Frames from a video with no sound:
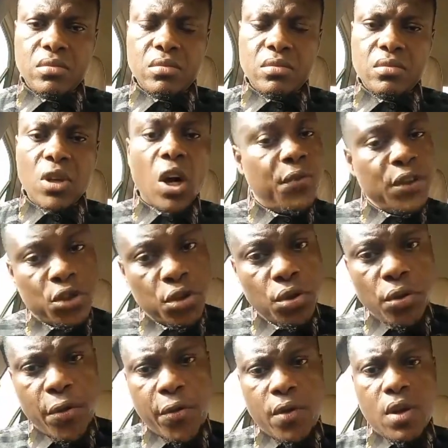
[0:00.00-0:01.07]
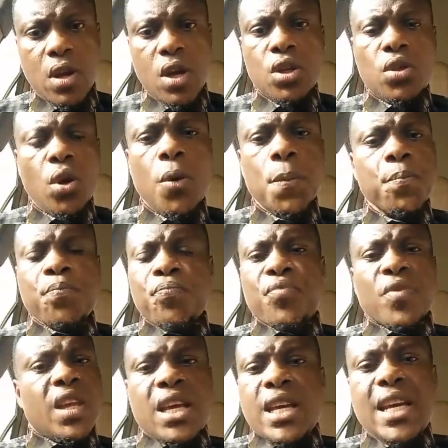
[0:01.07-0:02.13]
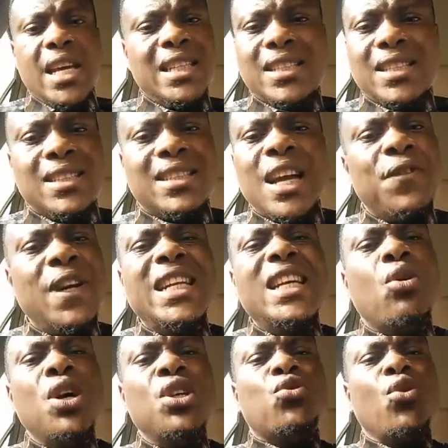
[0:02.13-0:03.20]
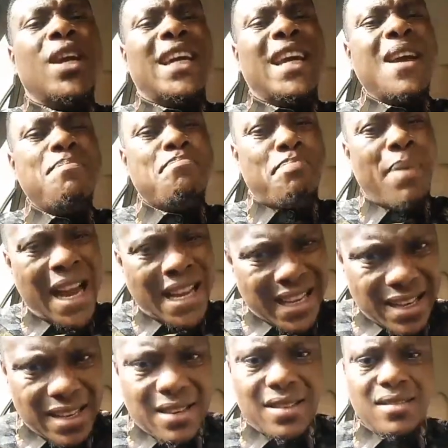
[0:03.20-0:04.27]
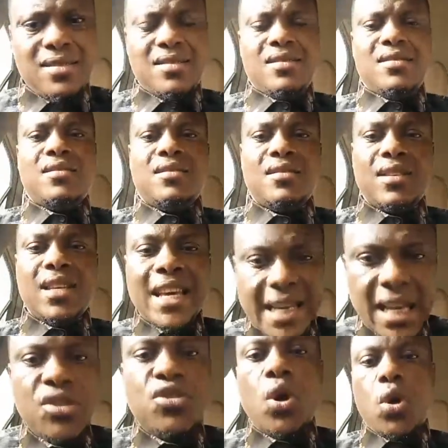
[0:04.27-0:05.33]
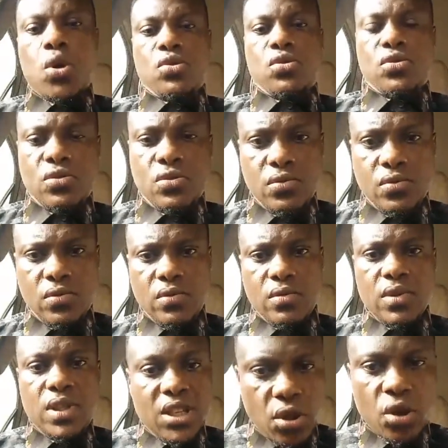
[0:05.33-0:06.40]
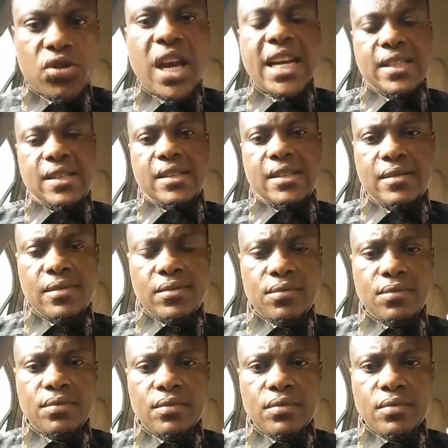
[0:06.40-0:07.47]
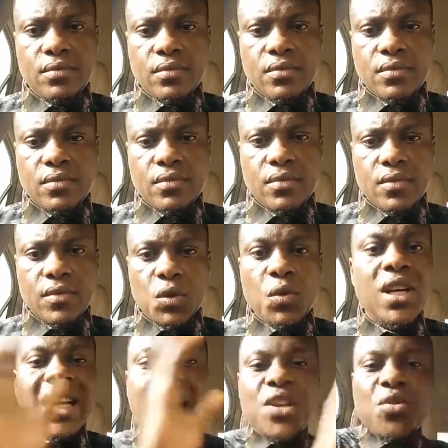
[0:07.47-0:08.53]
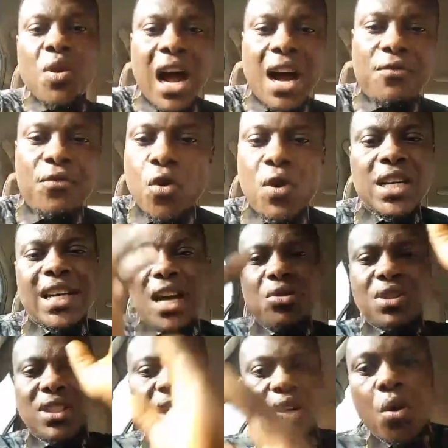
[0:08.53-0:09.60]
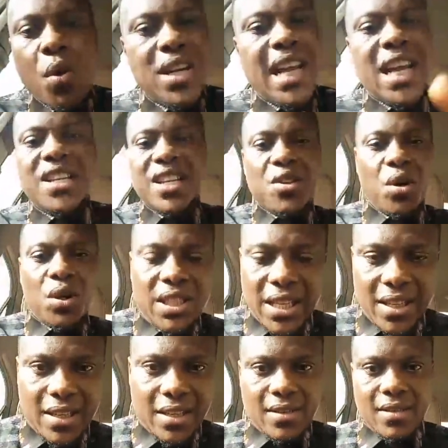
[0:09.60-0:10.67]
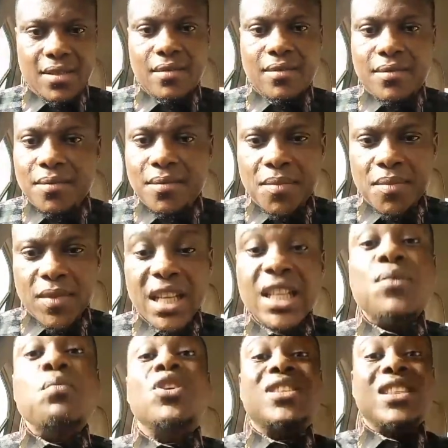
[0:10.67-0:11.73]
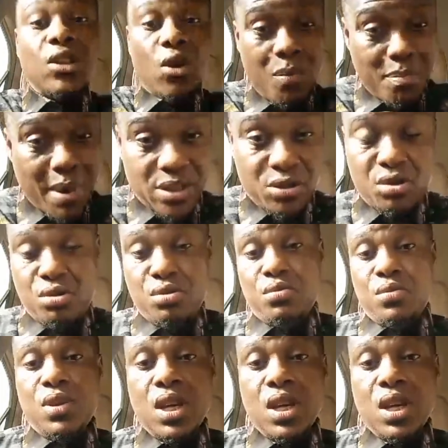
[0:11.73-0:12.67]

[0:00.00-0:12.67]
Of a truth. So, it's definitely going to get back against us, the society. Whether you have or whether you take or whether you did not take, it must still come back to you.